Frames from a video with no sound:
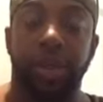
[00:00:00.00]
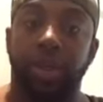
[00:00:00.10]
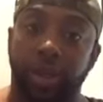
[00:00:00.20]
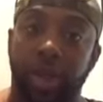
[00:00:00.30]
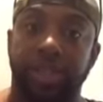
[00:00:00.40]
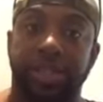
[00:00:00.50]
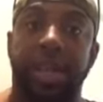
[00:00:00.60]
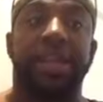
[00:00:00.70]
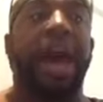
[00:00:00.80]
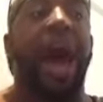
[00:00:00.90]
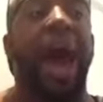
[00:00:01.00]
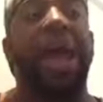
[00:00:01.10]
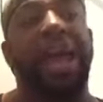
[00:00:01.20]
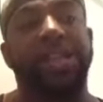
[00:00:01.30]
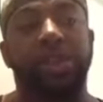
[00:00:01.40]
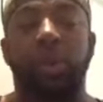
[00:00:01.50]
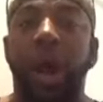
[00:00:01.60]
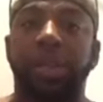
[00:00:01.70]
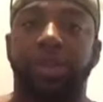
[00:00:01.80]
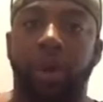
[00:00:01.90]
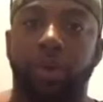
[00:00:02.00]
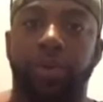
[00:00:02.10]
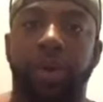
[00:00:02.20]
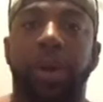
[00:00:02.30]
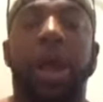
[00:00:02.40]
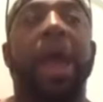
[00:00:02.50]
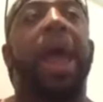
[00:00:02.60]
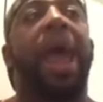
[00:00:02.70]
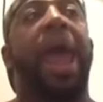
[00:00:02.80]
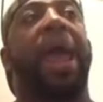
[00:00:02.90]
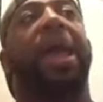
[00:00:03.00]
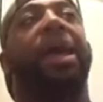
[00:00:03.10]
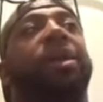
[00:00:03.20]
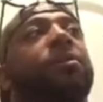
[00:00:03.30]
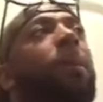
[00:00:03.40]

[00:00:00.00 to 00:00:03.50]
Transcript: You understand? That I had to watch over. And